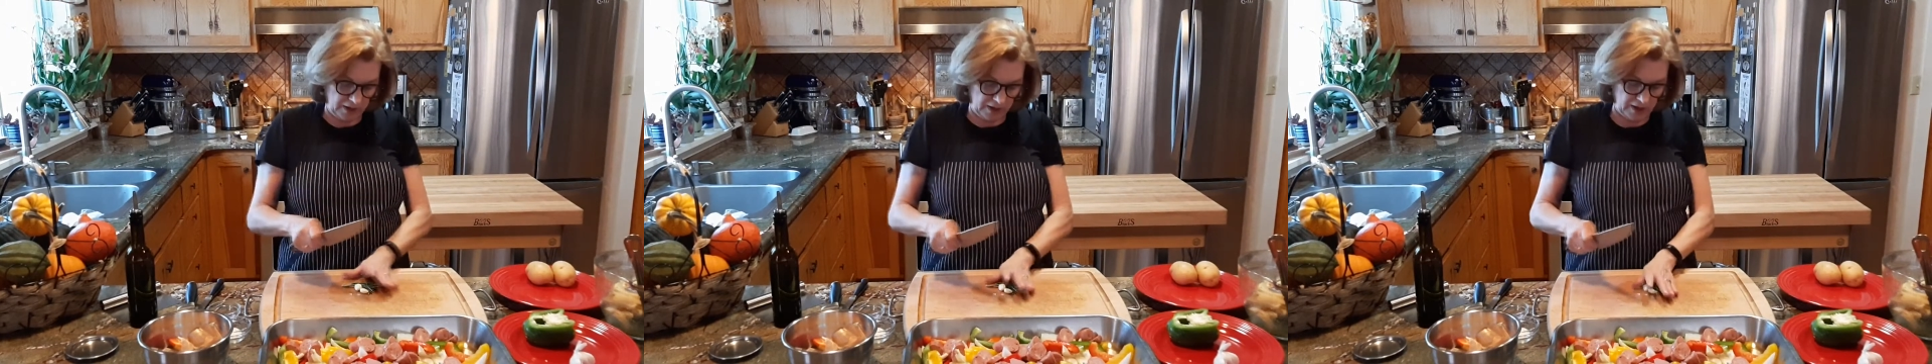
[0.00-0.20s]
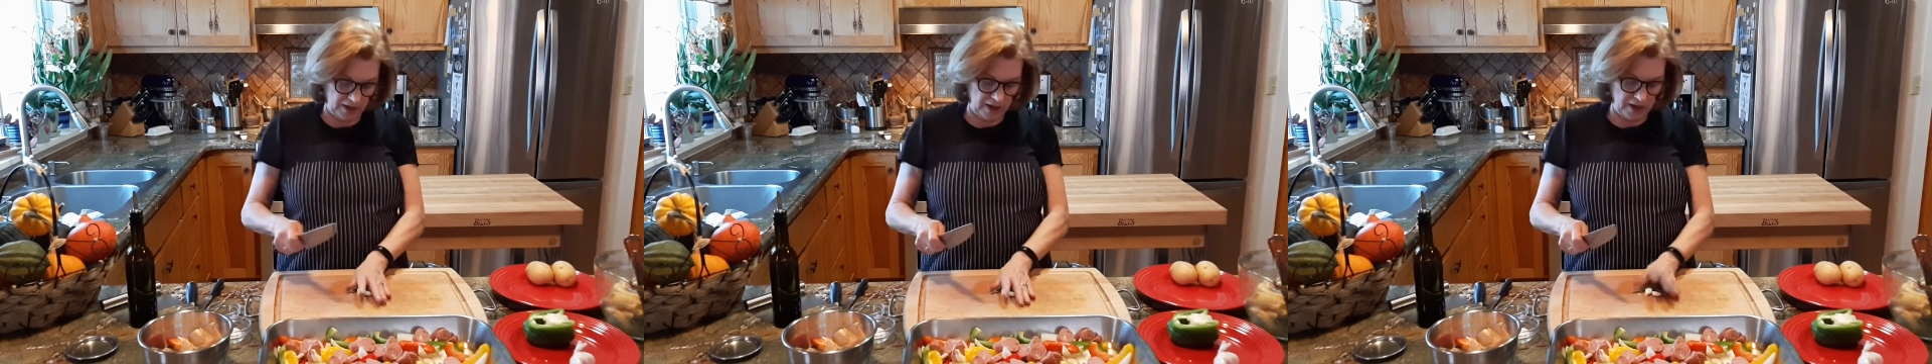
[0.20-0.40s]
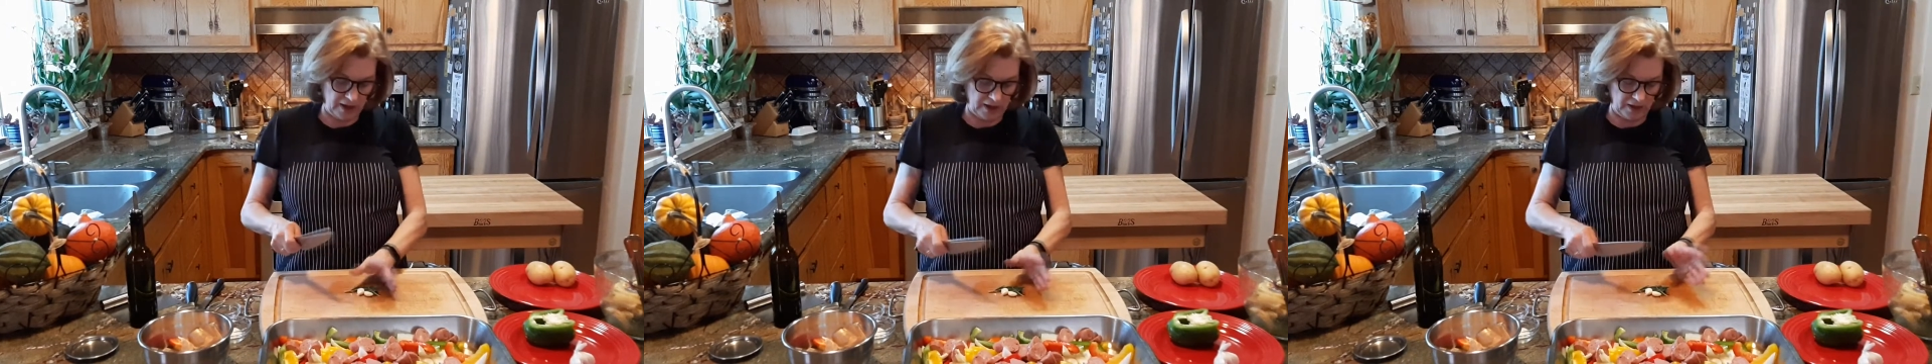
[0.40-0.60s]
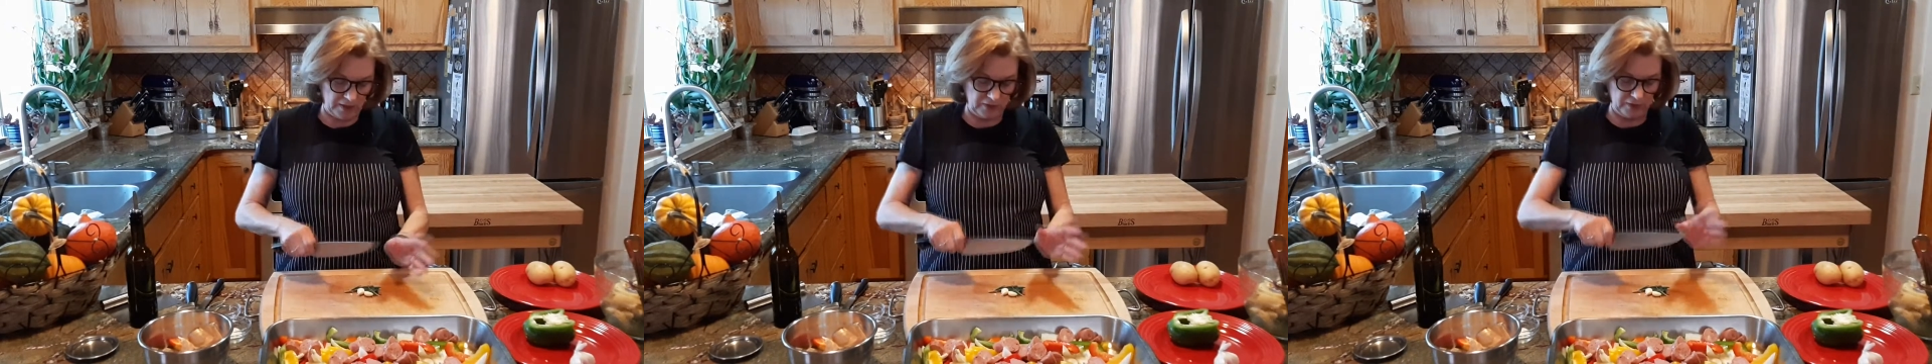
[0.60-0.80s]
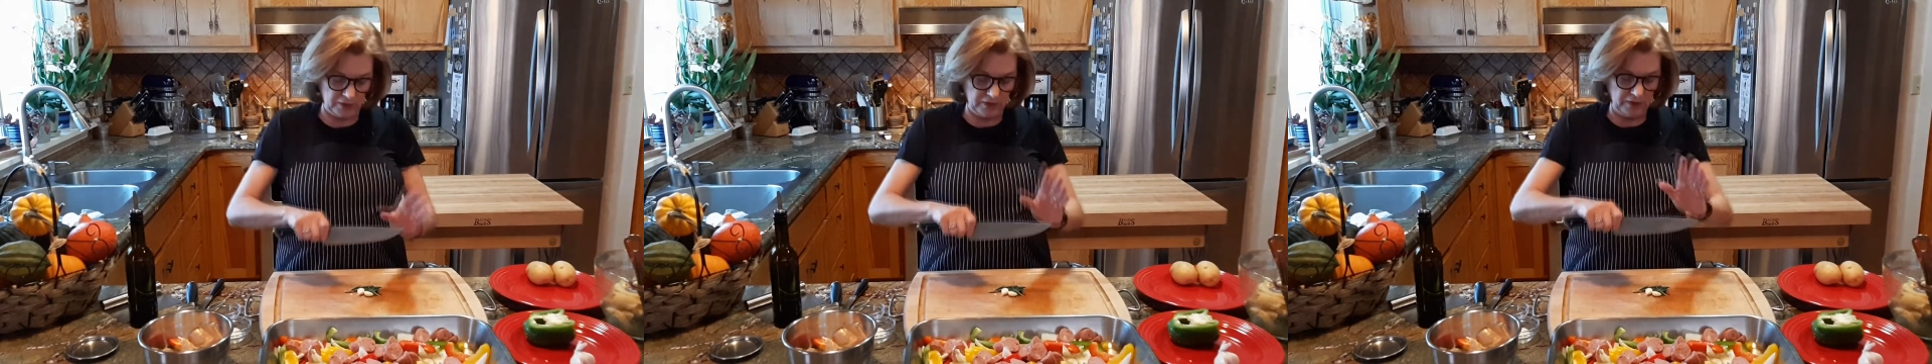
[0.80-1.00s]

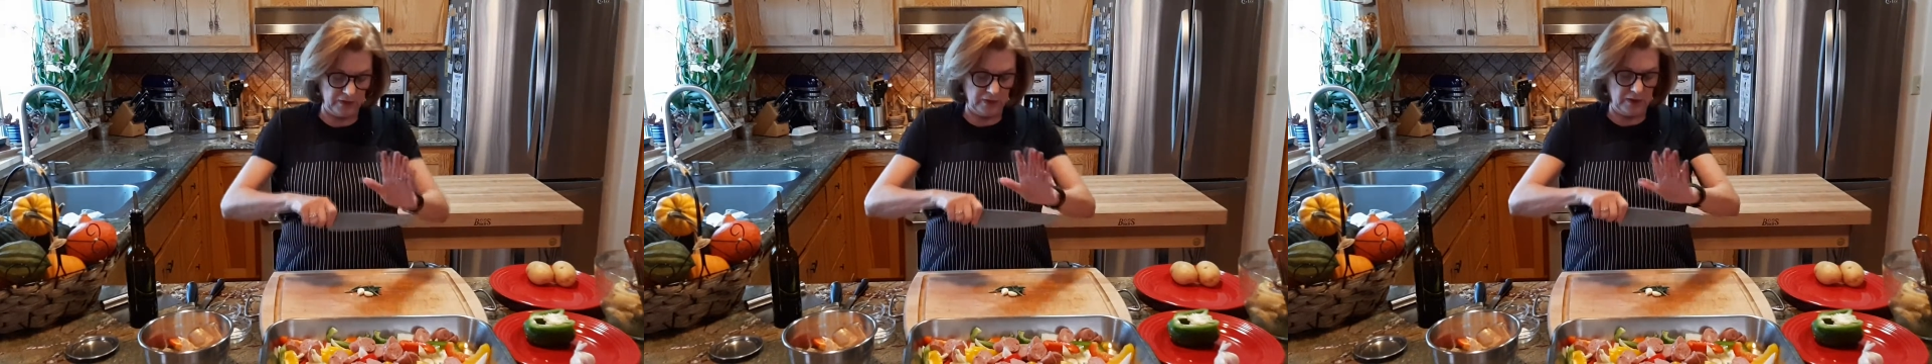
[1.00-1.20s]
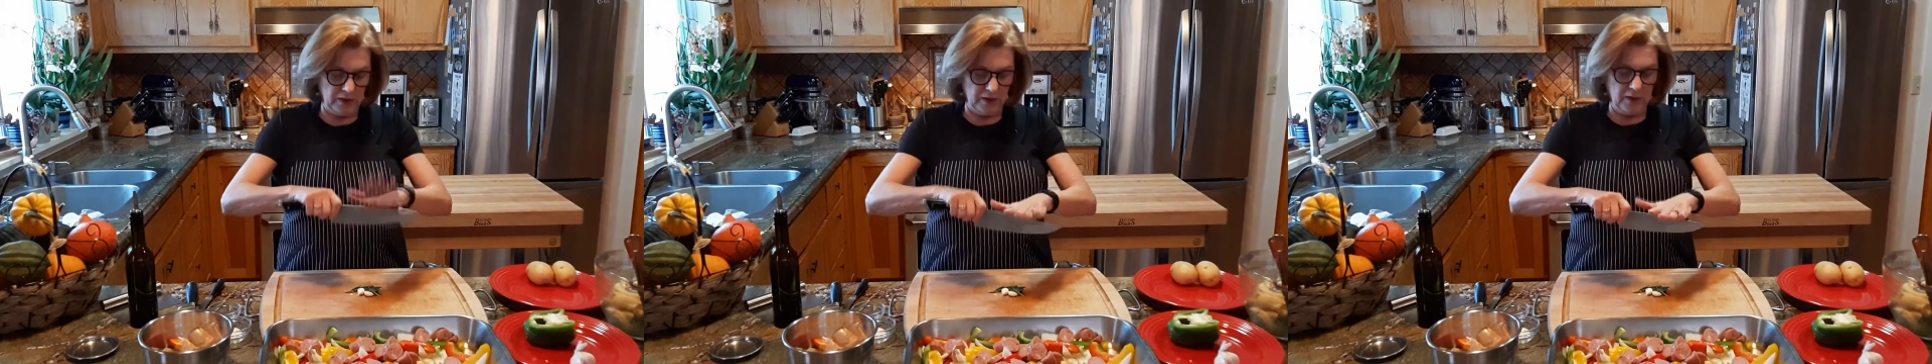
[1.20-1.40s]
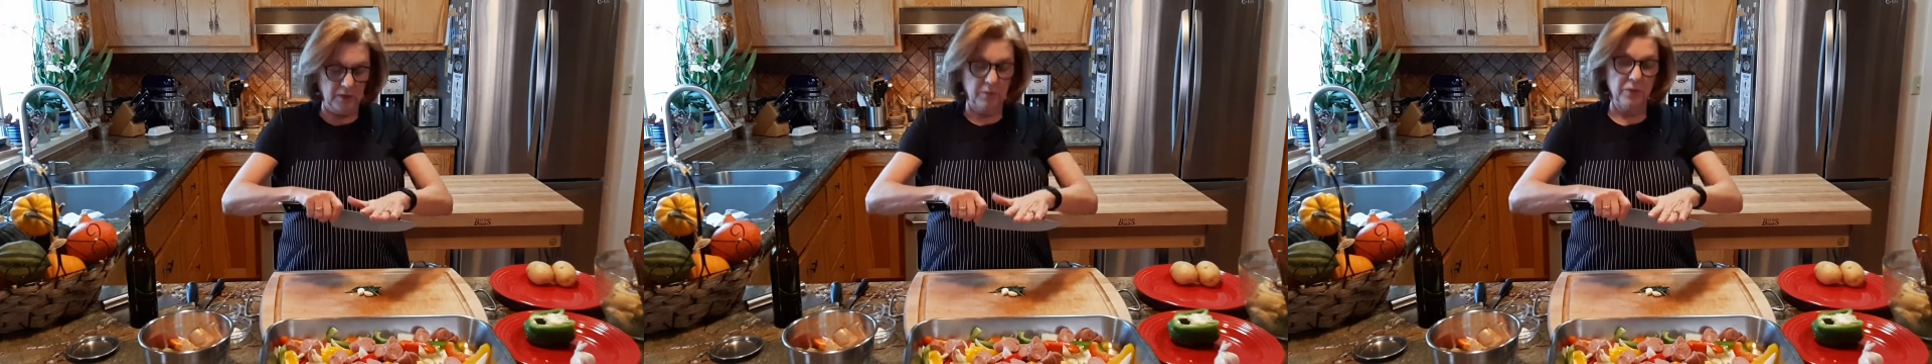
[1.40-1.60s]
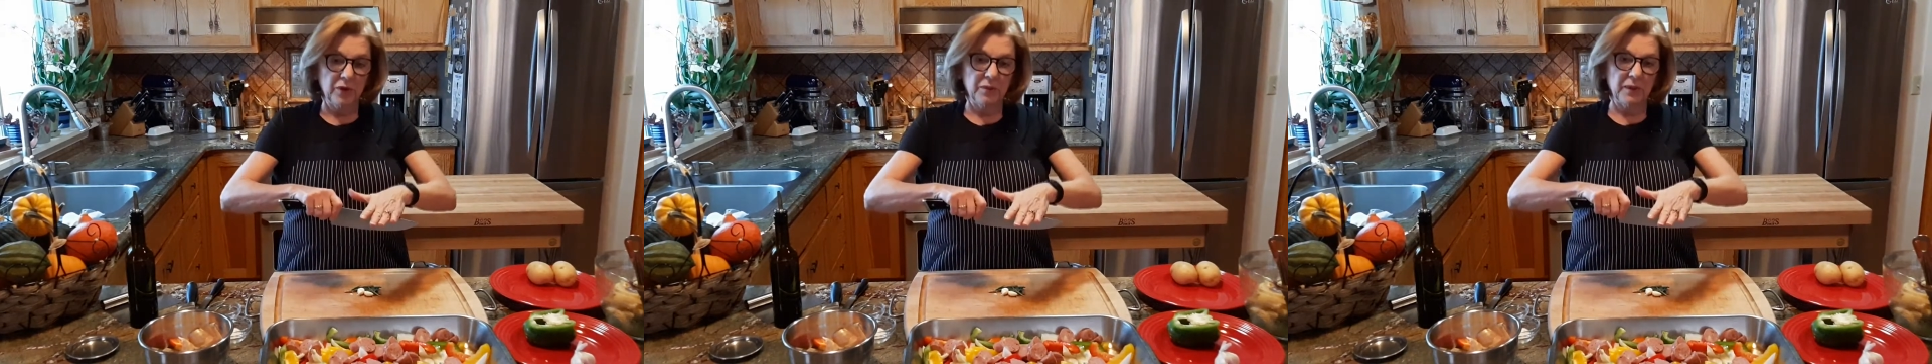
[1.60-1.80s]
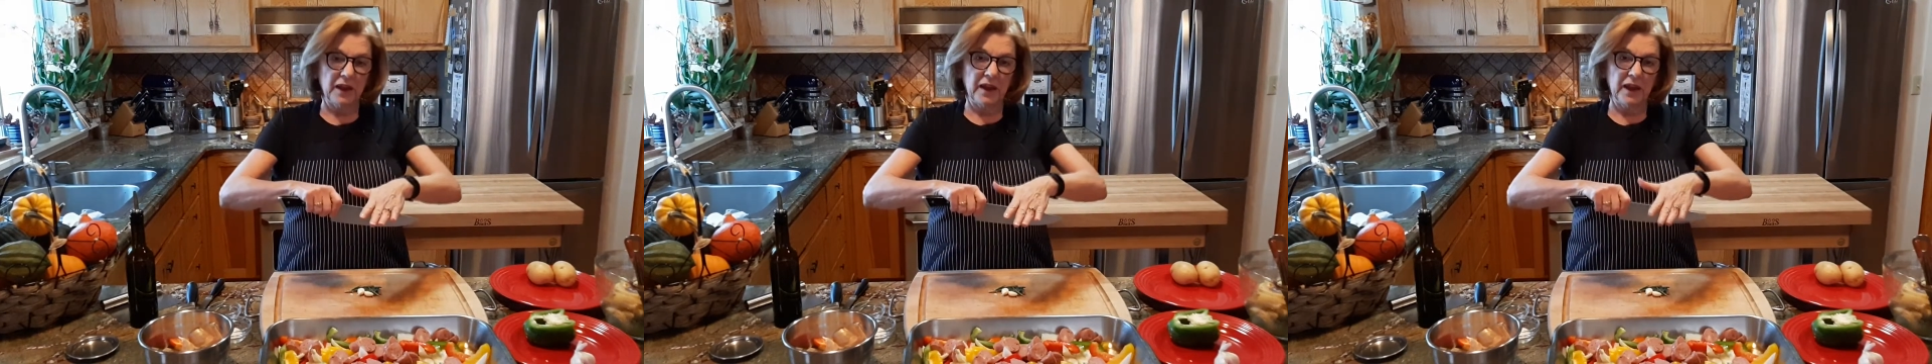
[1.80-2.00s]
and put
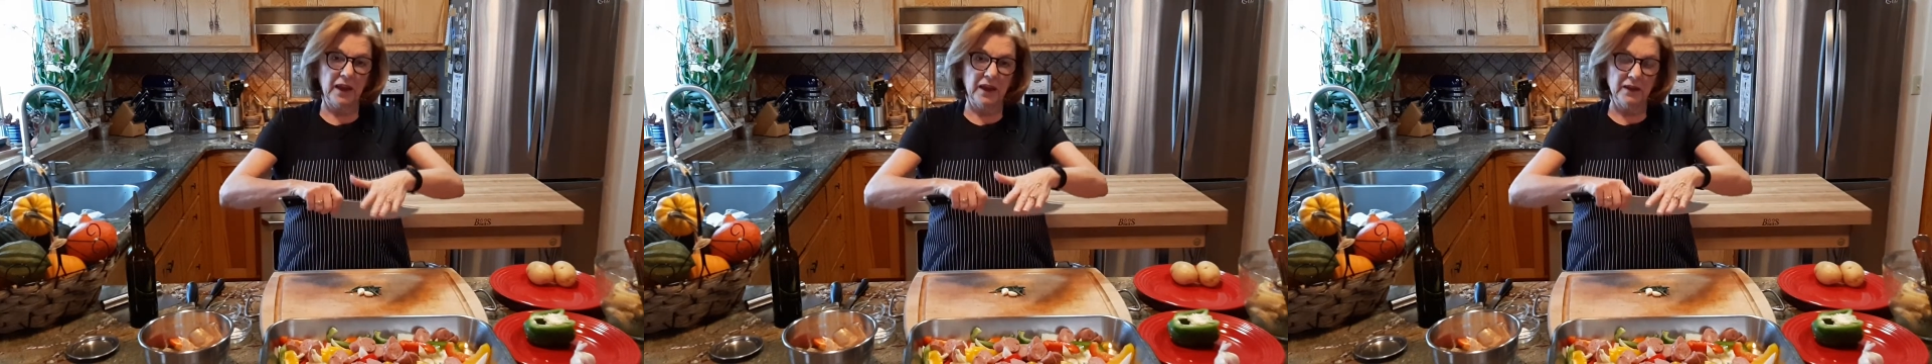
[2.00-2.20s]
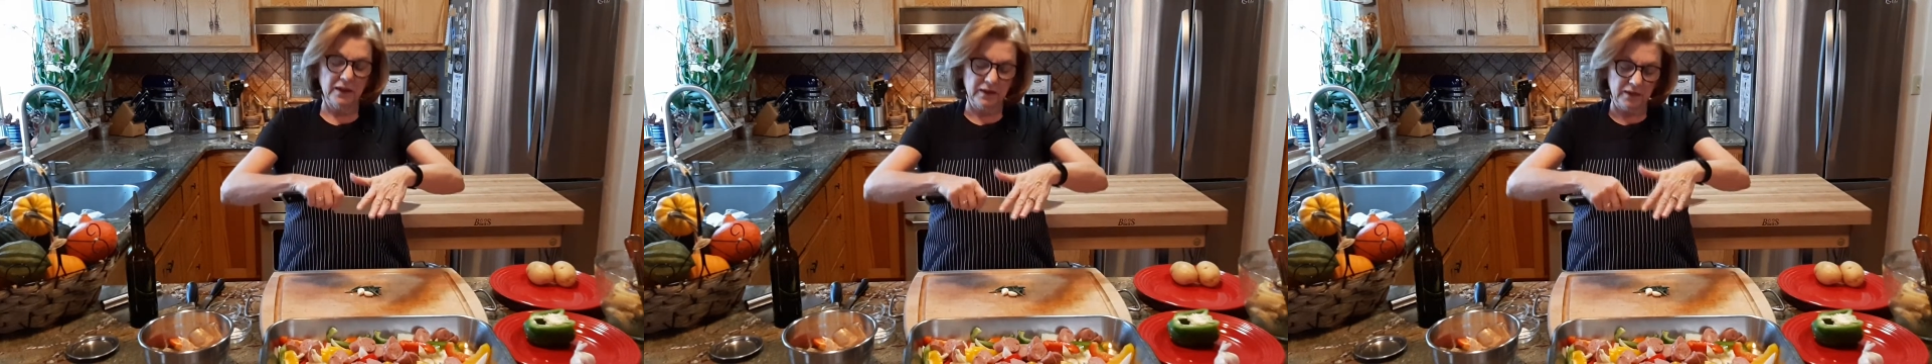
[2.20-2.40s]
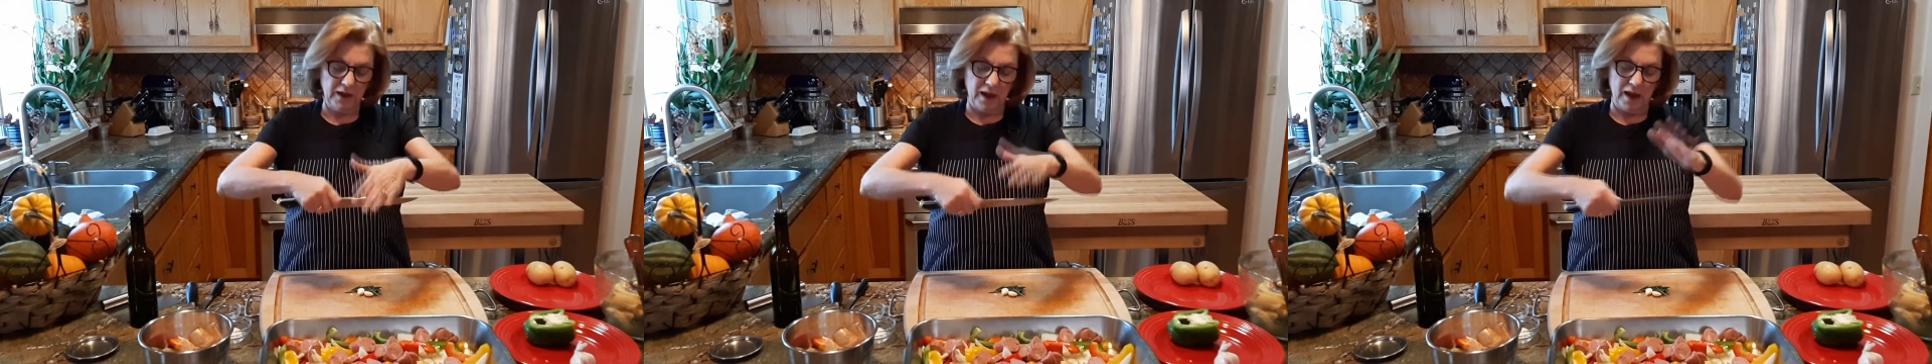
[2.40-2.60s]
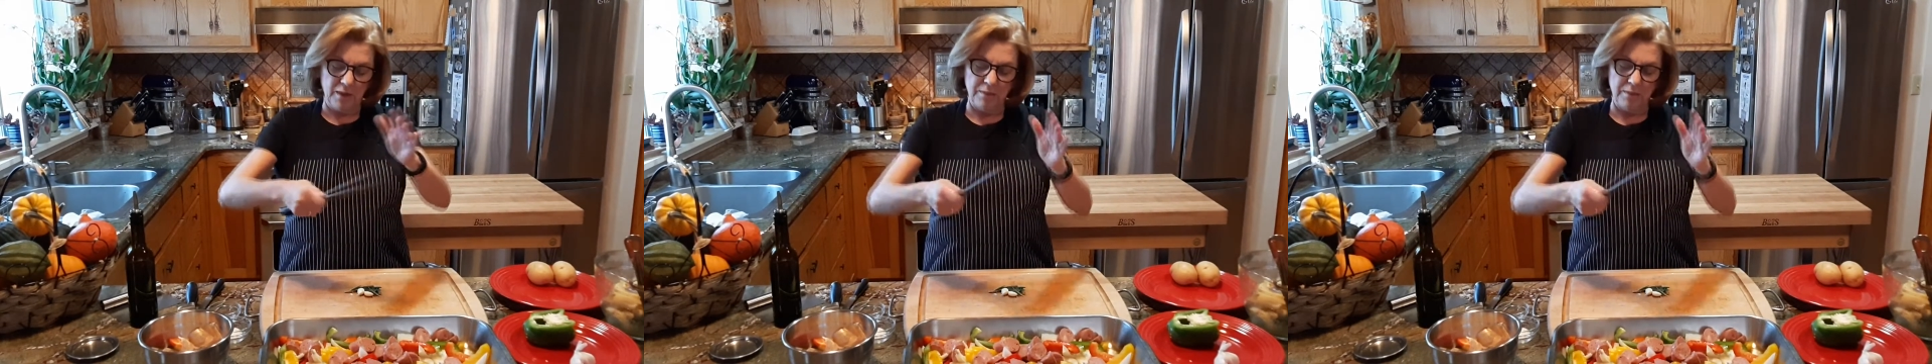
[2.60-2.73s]
my hand on top,